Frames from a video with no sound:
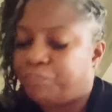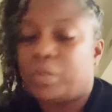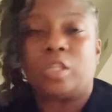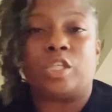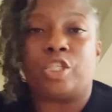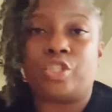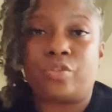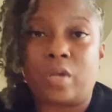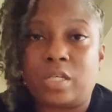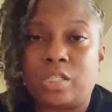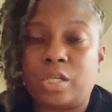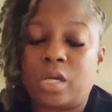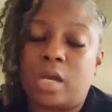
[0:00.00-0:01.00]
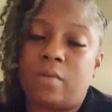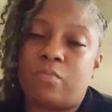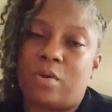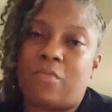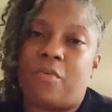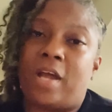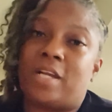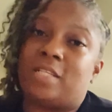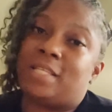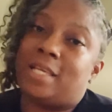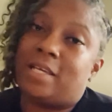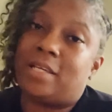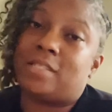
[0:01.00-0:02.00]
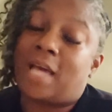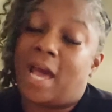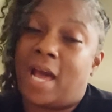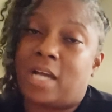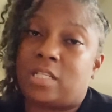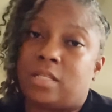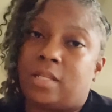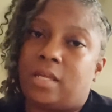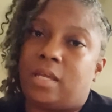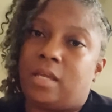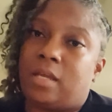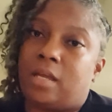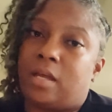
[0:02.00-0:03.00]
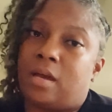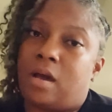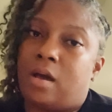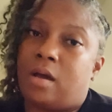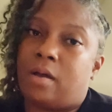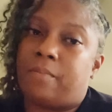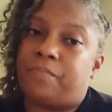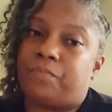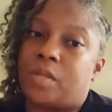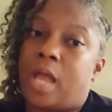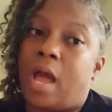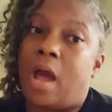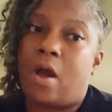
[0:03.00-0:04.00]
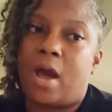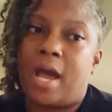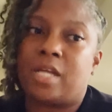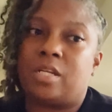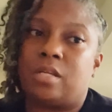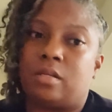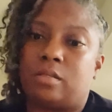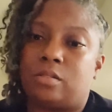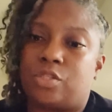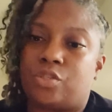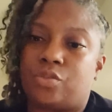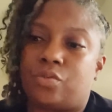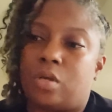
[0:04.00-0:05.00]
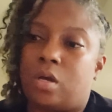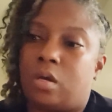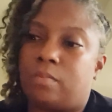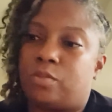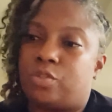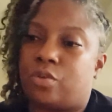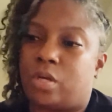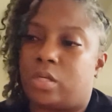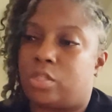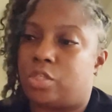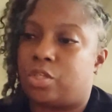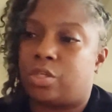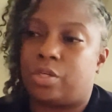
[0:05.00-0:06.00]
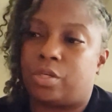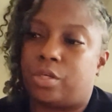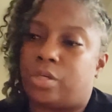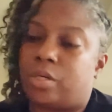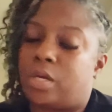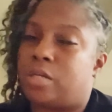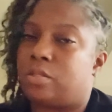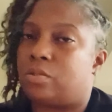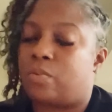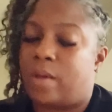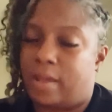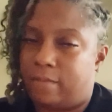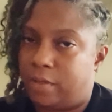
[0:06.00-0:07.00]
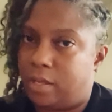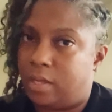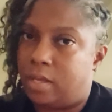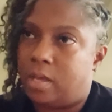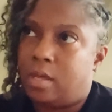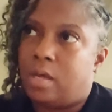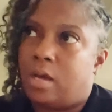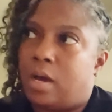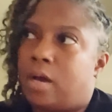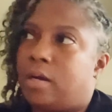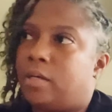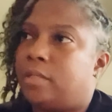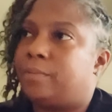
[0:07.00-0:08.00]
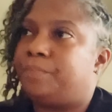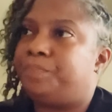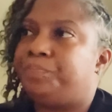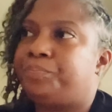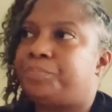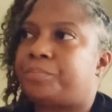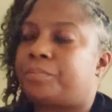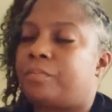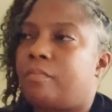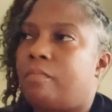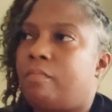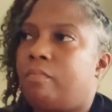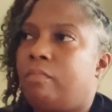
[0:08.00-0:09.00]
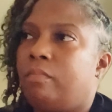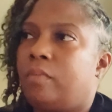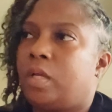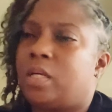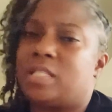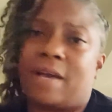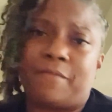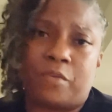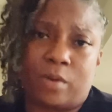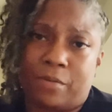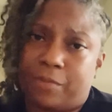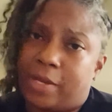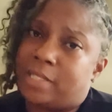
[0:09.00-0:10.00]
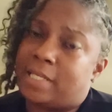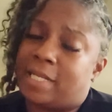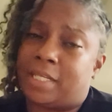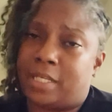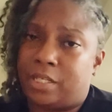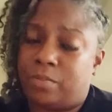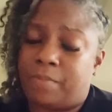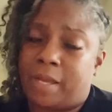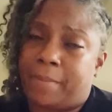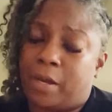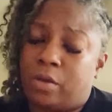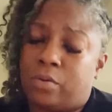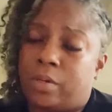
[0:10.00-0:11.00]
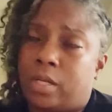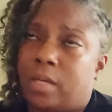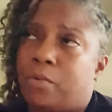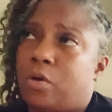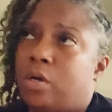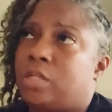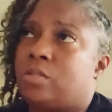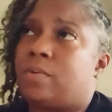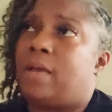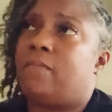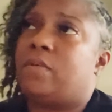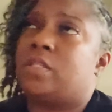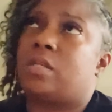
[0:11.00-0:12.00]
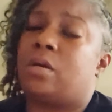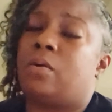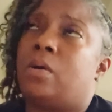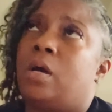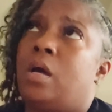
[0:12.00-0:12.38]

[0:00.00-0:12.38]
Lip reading: the structure of Rough Riders is actually how I structured Hustle Heavy. Because after Rough Riders, I did make my own club called Hustle Heavy. So